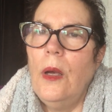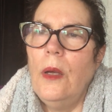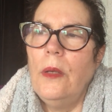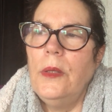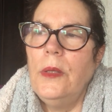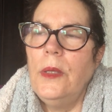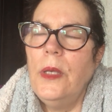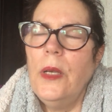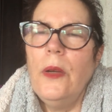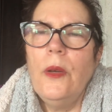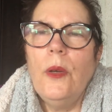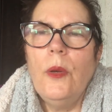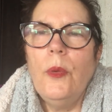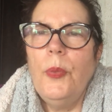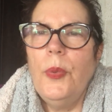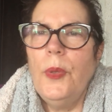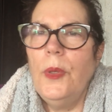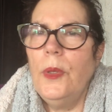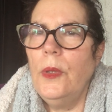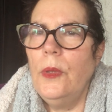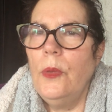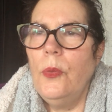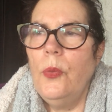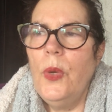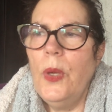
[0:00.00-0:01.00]

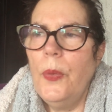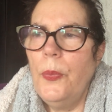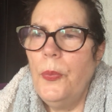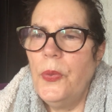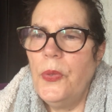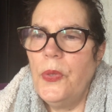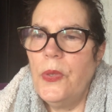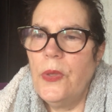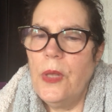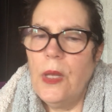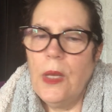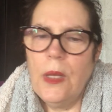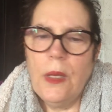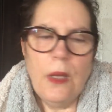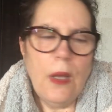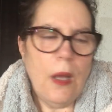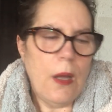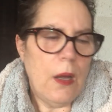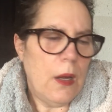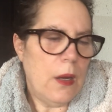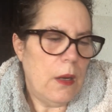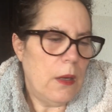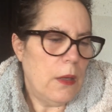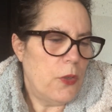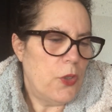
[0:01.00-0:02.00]
terrible whips that
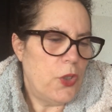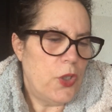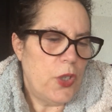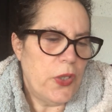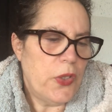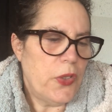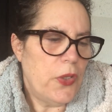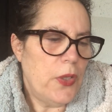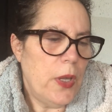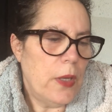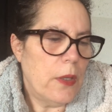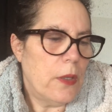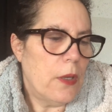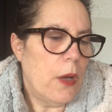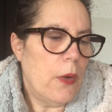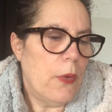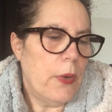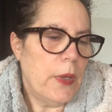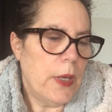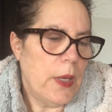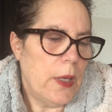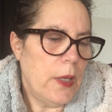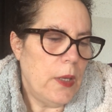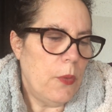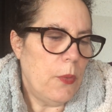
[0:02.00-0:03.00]
are just not
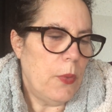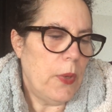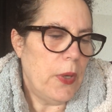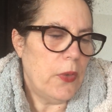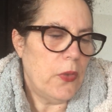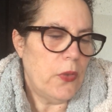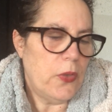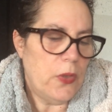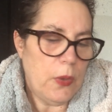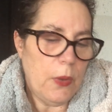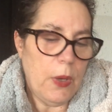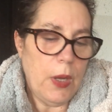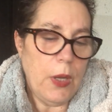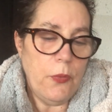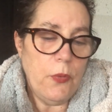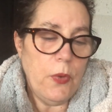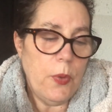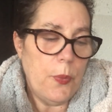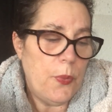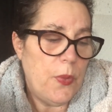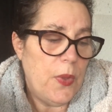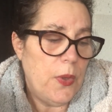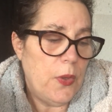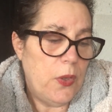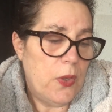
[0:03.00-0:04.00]
going anywhere. So I
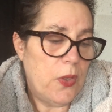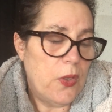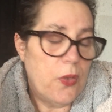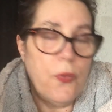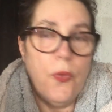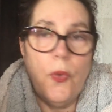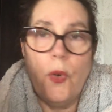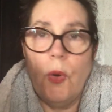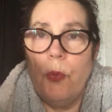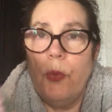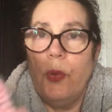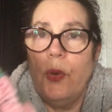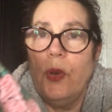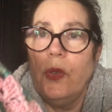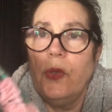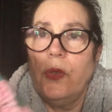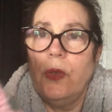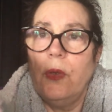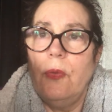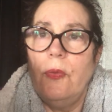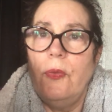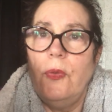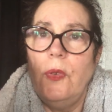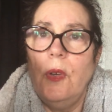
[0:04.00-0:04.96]
ripped, it's 4 balls of